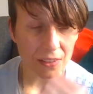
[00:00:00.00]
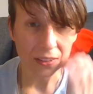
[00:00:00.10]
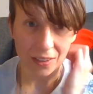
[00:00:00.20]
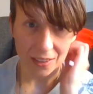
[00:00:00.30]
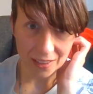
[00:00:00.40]

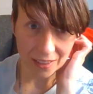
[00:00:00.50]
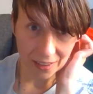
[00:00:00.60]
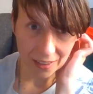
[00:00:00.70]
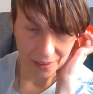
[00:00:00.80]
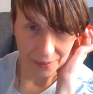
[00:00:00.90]

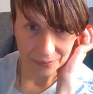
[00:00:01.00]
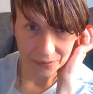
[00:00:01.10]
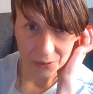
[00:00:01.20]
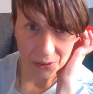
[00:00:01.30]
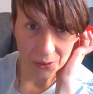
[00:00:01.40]
or
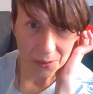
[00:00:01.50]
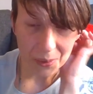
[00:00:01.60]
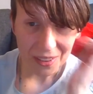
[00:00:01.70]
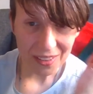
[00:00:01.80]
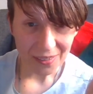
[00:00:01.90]
for
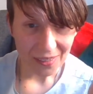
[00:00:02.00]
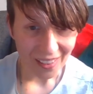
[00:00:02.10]
notebooks.